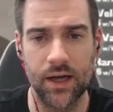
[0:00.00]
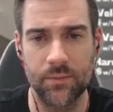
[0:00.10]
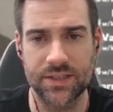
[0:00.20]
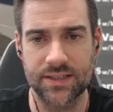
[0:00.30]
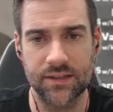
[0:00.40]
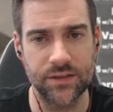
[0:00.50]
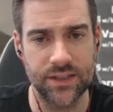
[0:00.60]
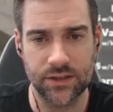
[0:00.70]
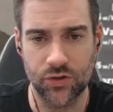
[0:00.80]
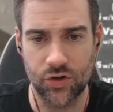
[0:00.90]
Still
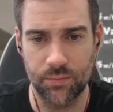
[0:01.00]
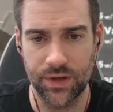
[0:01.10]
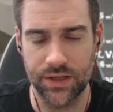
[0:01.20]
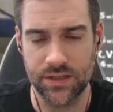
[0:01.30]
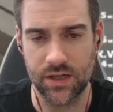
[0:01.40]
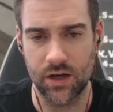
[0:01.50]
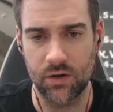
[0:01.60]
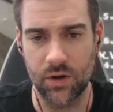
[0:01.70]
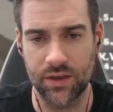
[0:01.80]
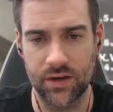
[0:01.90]
600 metres to
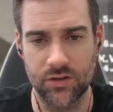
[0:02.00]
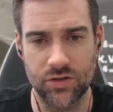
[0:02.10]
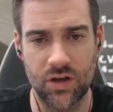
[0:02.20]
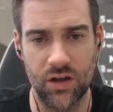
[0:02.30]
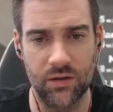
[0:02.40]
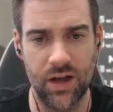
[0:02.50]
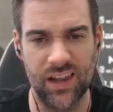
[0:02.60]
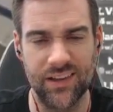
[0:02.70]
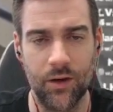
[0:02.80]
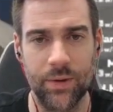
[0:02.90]
go. I think I just got a
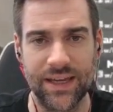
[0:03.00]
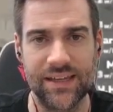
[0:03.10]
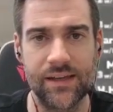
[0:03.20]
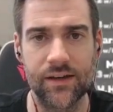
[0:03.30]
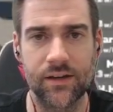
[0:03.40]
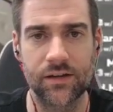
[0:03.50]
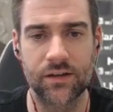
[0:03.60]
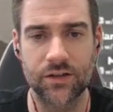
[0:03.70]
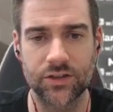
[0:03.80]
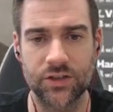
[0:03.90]
little bit eager,
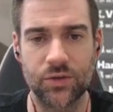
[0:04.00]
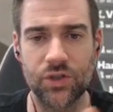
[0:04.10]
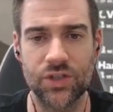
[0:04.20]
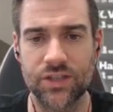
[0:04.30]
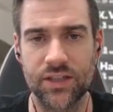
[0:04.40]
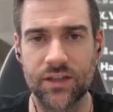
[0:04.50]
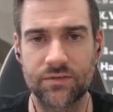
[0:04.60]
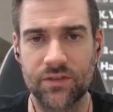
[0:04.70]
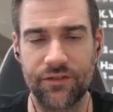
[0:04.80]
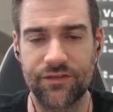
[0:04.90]
because as soon as you see
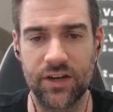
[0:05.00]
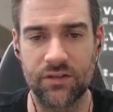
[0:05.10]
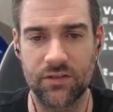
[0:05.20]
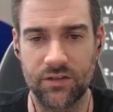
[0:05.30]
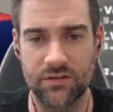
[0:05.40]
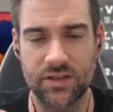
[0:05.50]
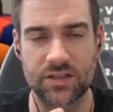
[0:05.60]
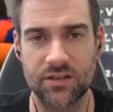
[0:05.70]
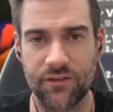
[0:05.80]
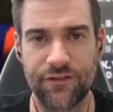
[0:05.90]

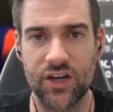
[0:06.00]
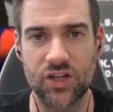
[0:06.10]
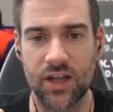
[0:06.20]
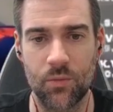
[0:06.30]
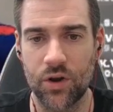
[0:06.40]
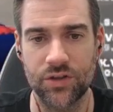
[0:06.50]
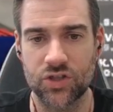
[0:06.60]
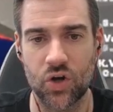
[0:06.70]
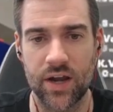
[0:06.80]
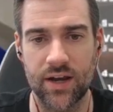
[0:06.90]
the finish line, we're on the
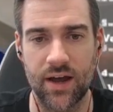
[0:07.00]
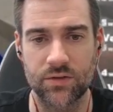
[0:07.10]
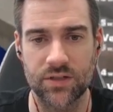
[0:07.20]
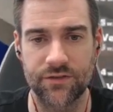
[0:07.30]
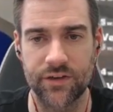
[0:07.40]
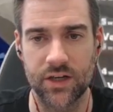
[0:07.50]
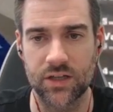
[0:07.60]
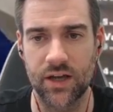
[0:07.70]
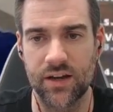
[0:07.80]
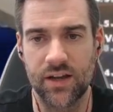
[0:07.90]
straight now to the
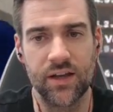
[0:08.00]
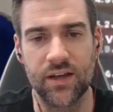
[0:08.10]
finish line.